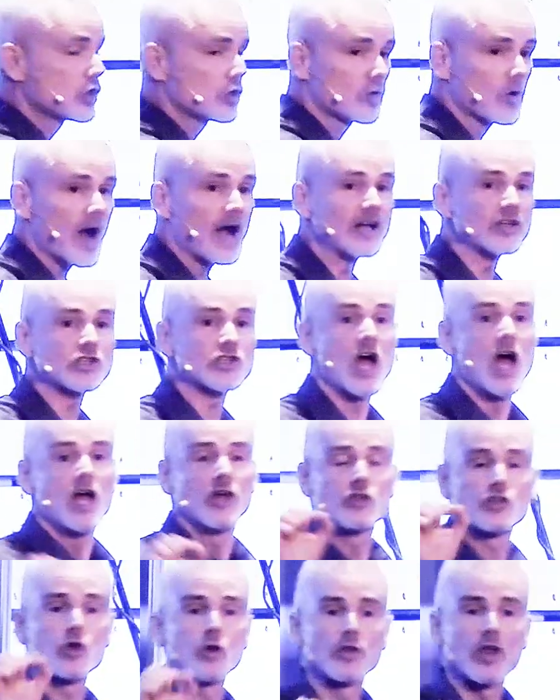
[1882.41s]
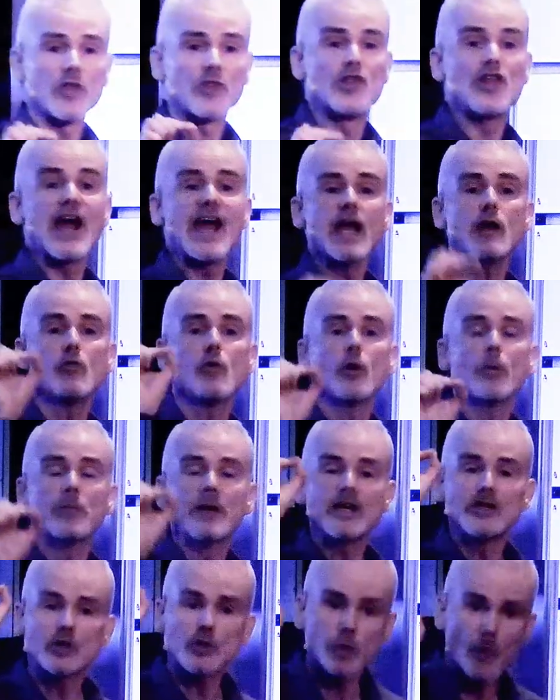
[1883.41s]
Christ so that they will
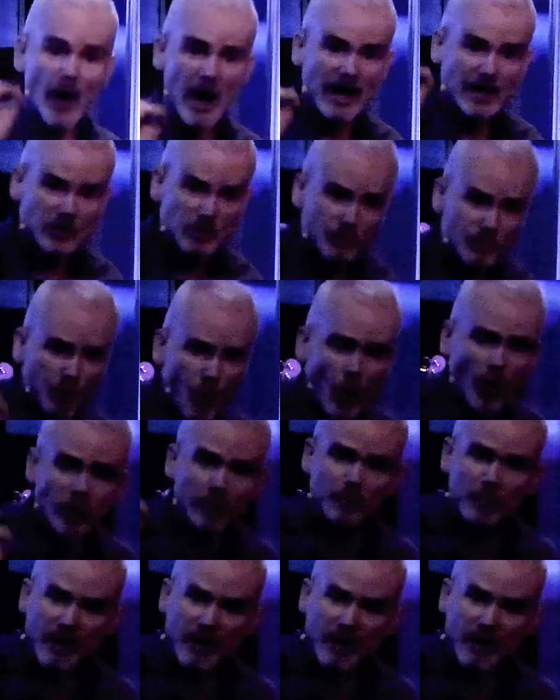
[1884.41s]
be transformed